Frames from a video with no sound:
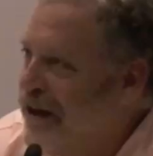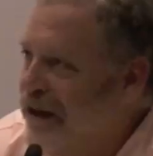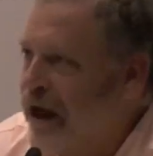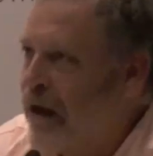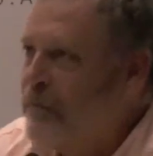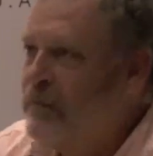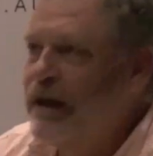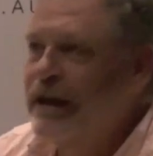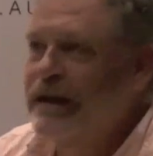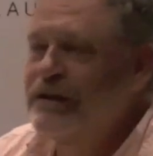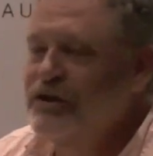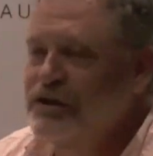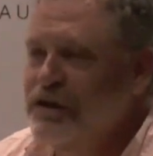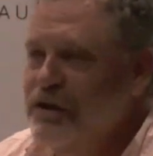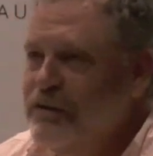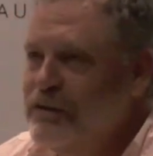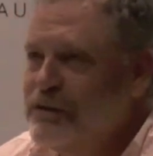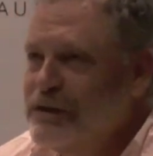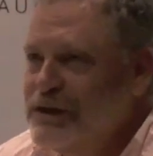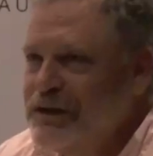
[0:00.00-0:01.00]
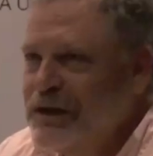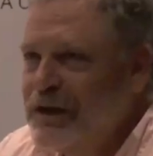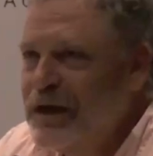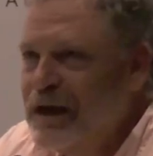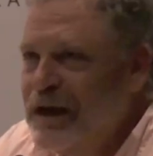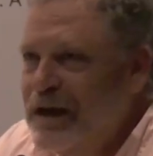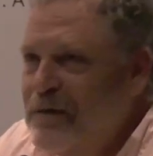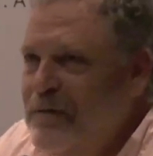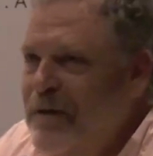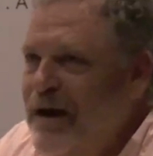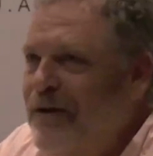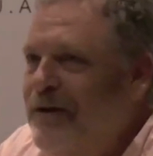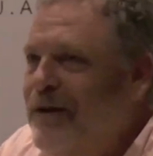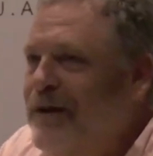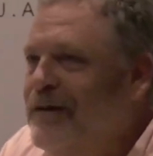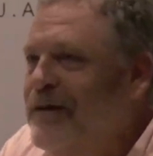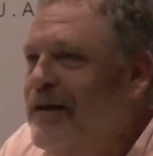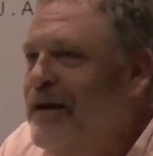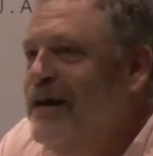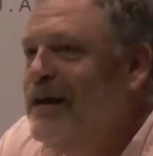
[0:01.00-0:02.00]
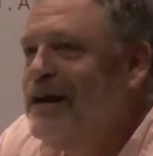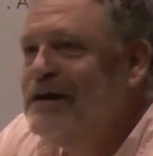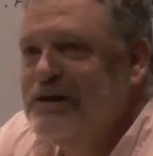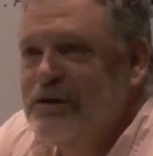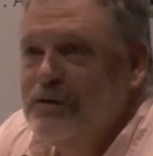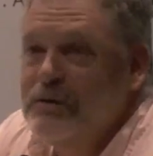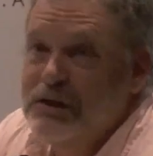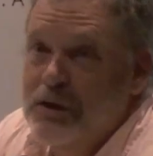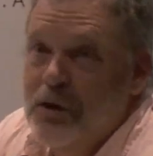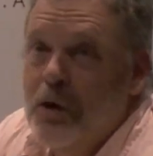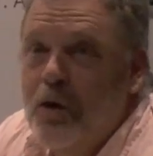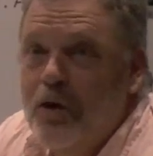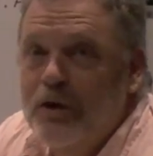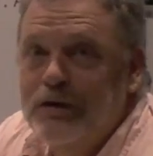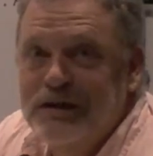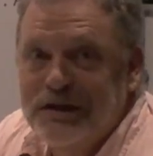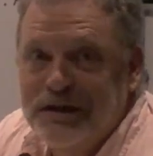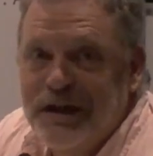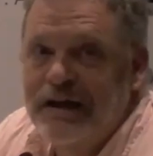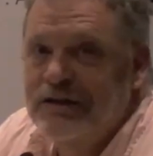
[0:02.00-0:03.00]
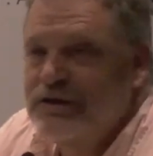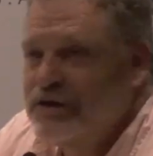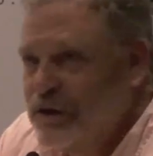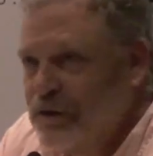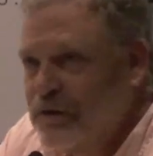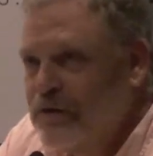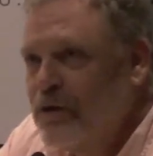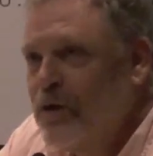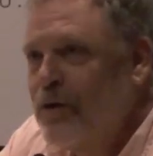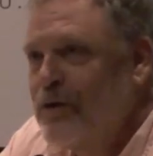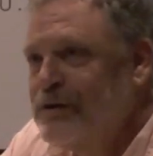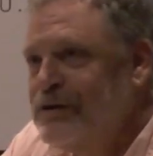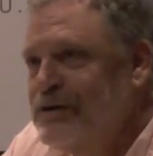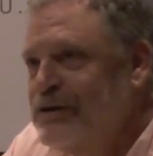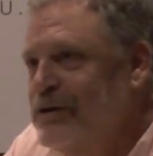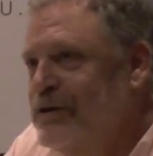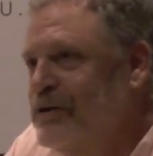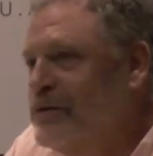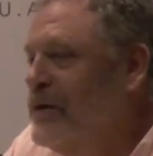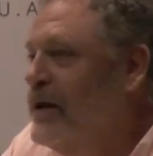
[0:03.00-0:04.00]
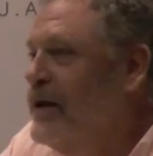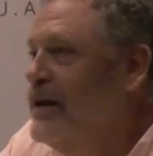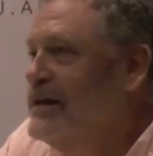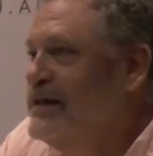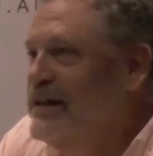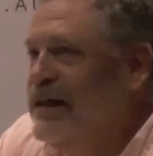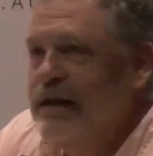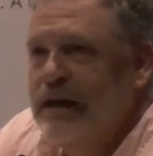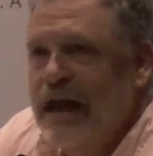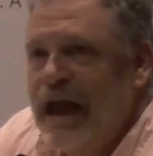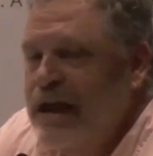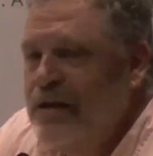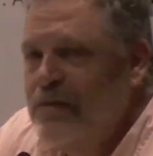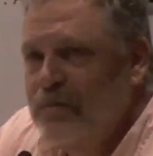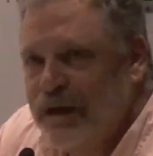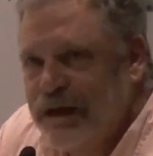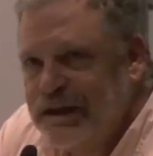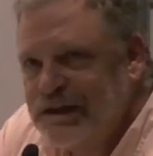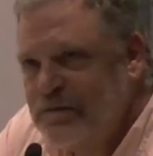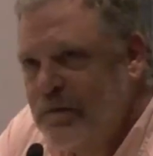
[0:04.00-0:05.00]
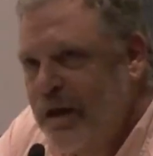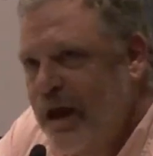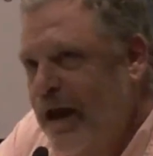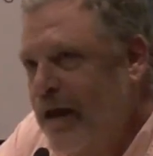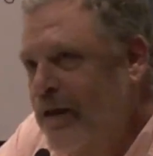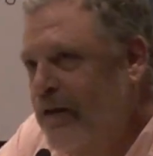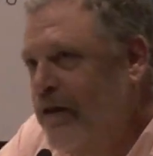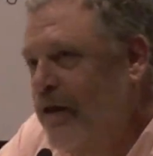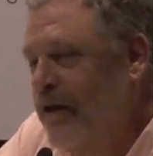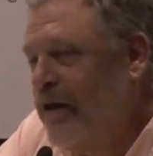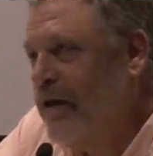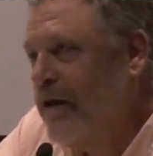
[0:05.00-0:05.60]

I'm getting shivers thinking about it, because there was a horn section, of course, too. It's an eight-piece band.